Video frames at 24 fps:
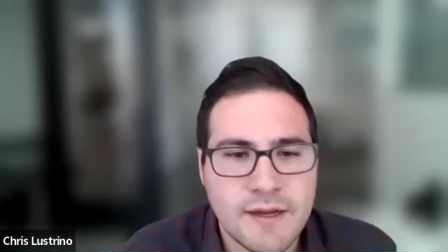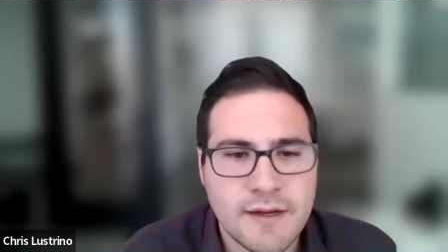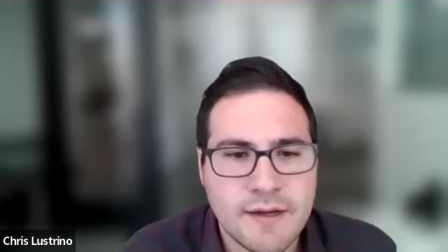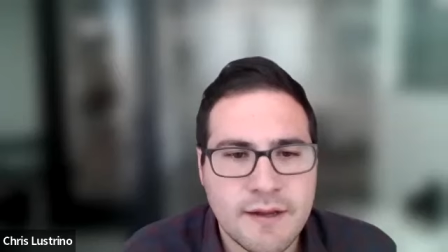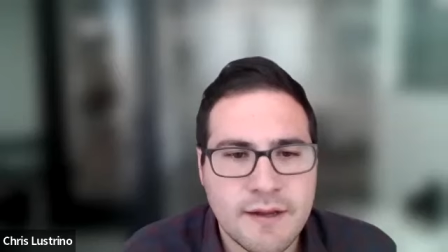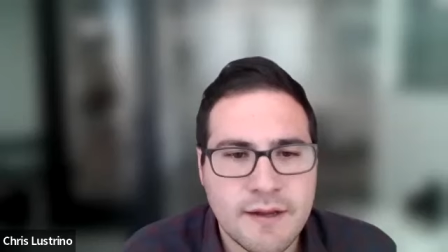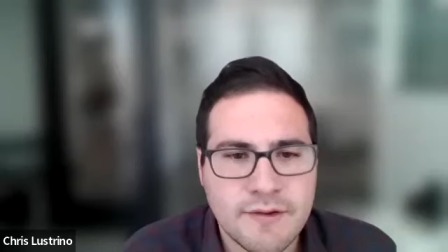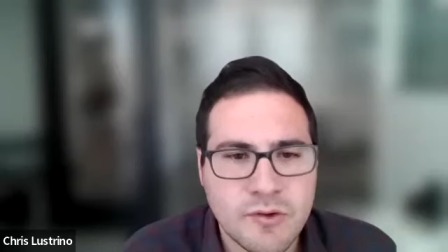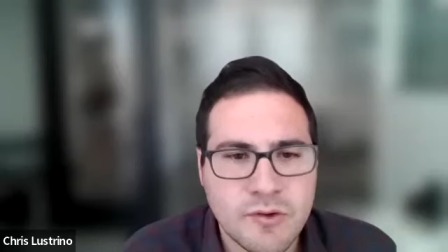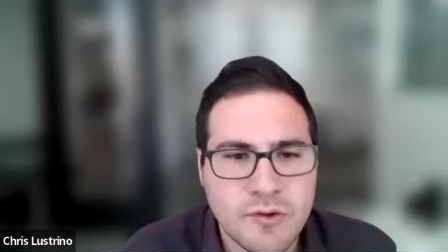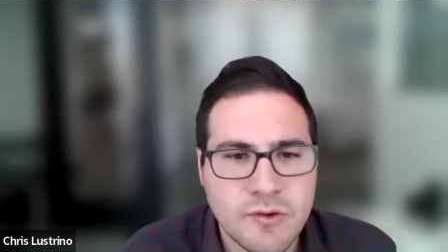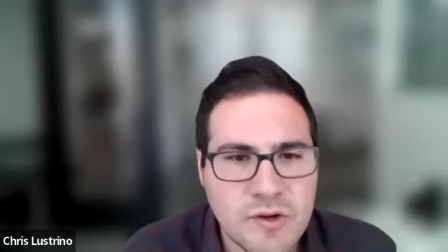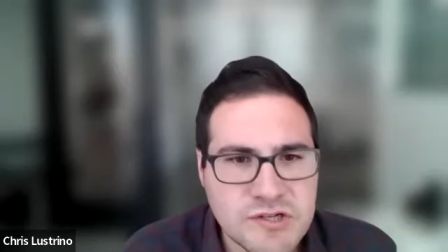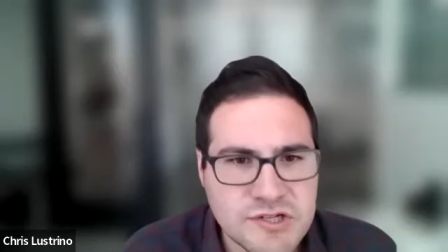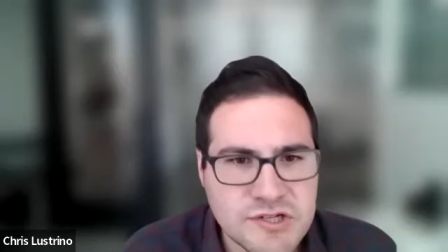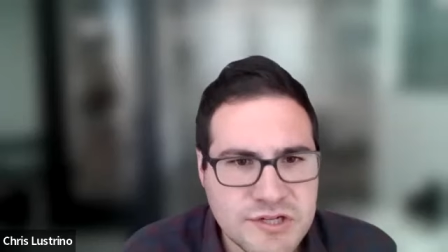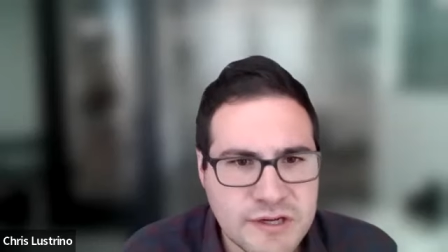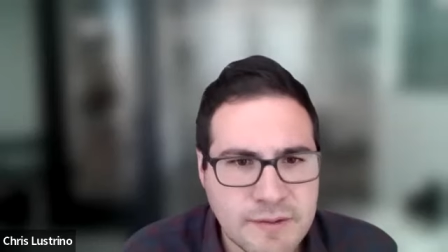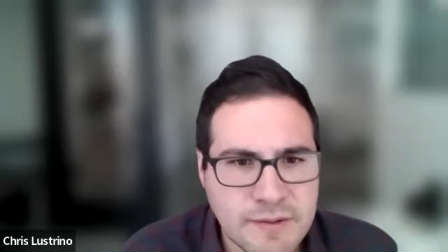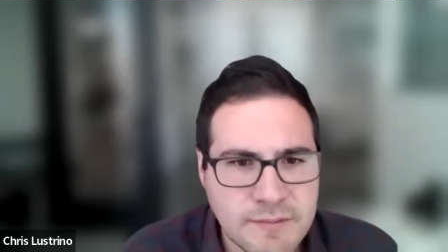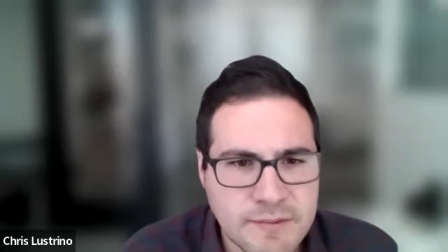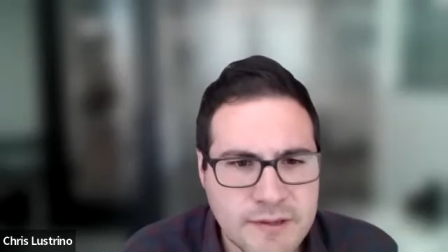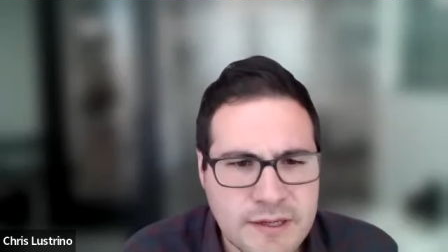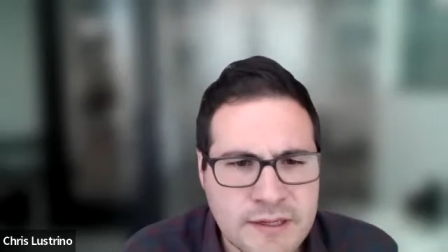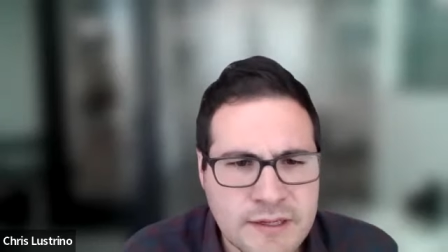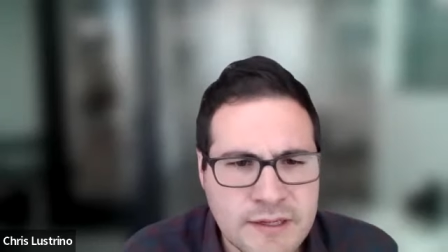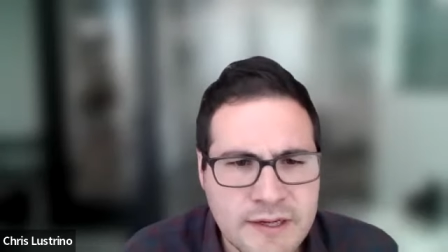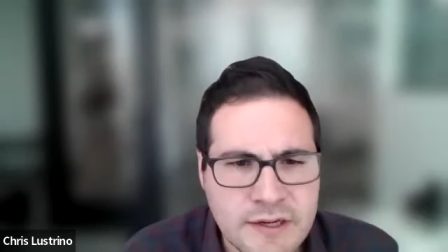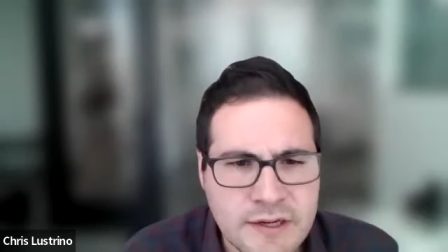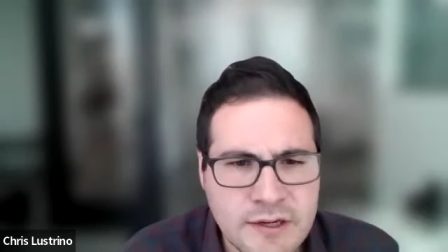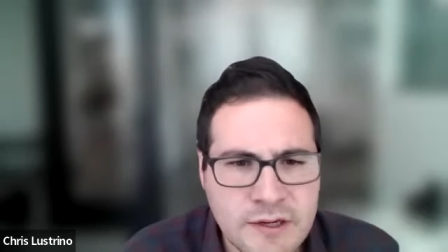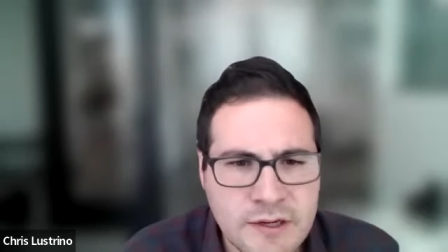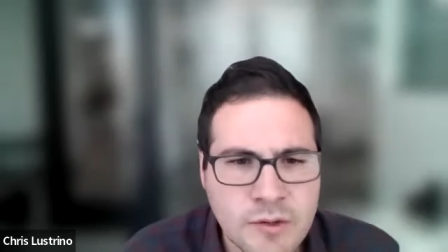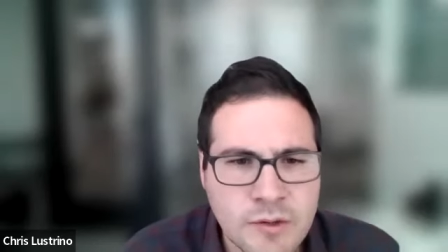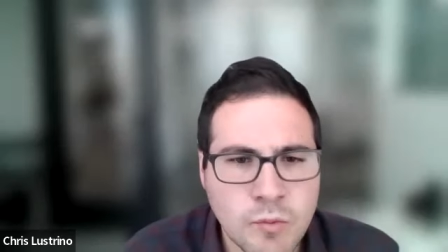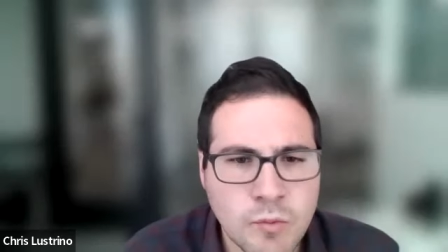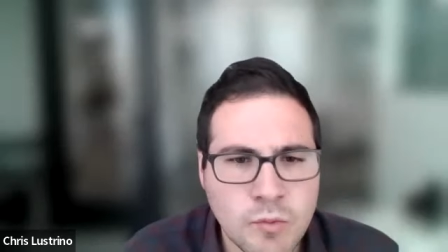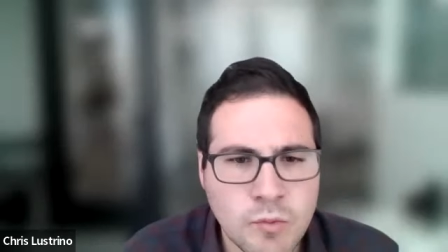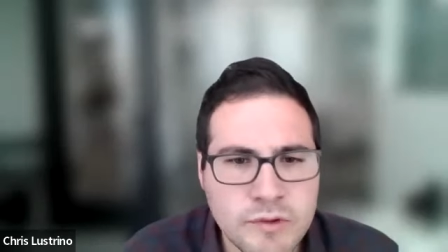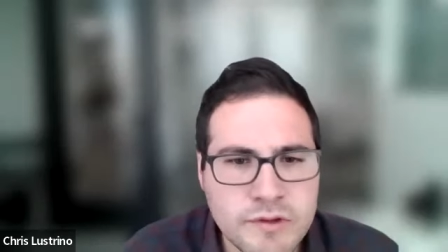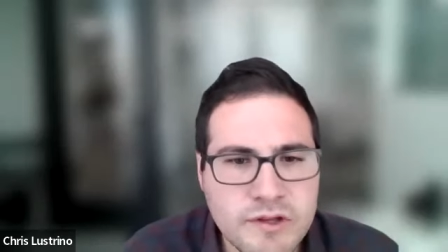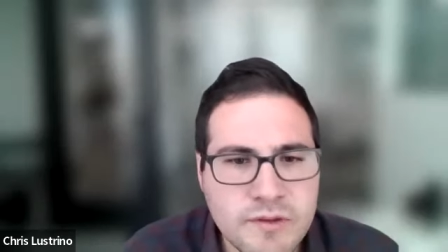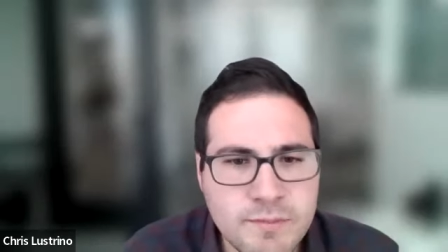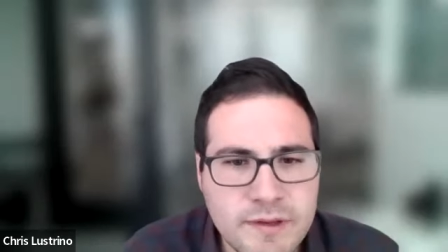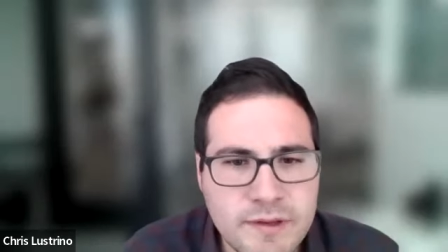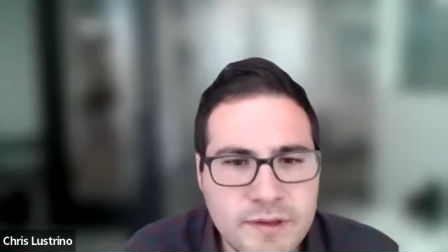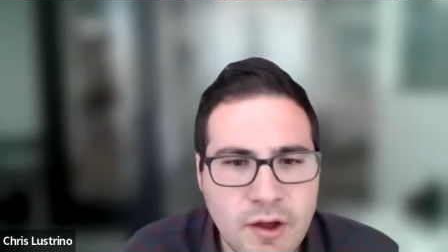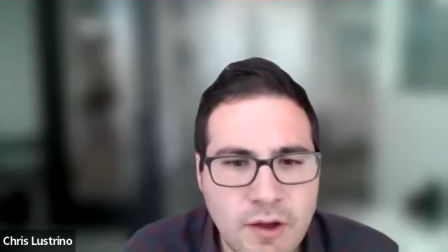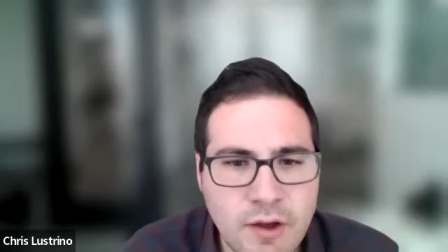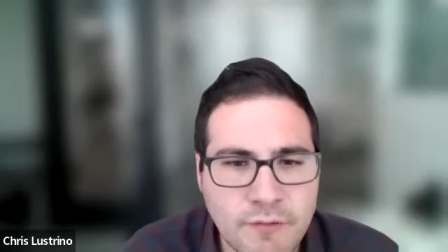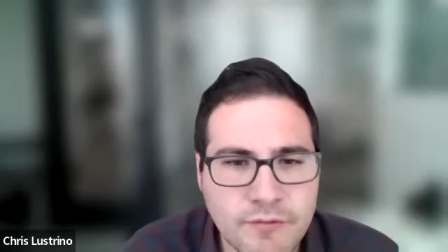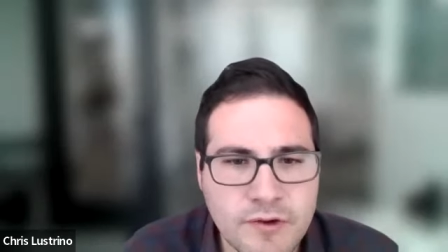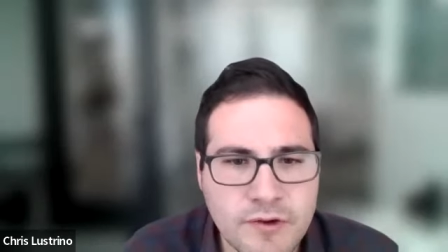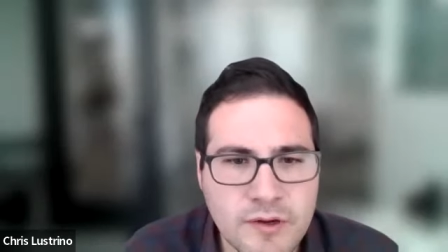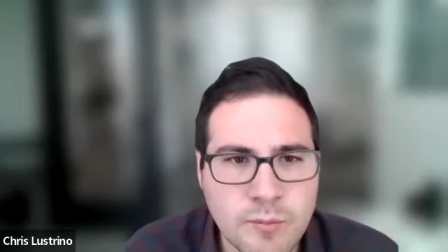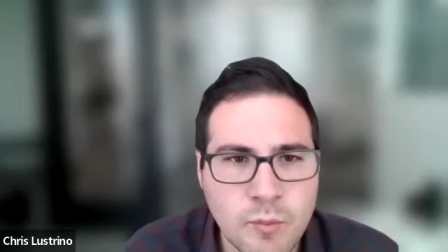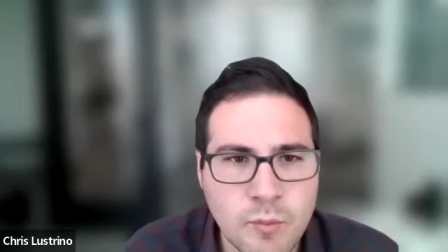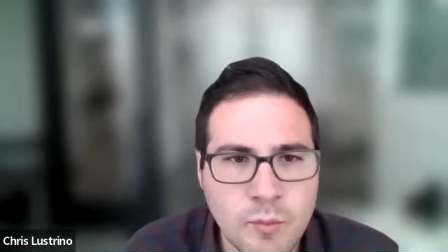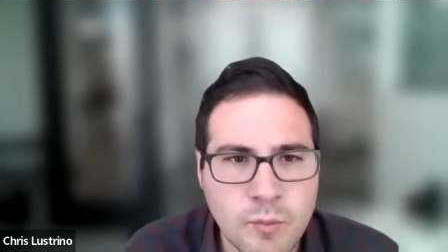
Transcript: another question coming in here: Will you be offering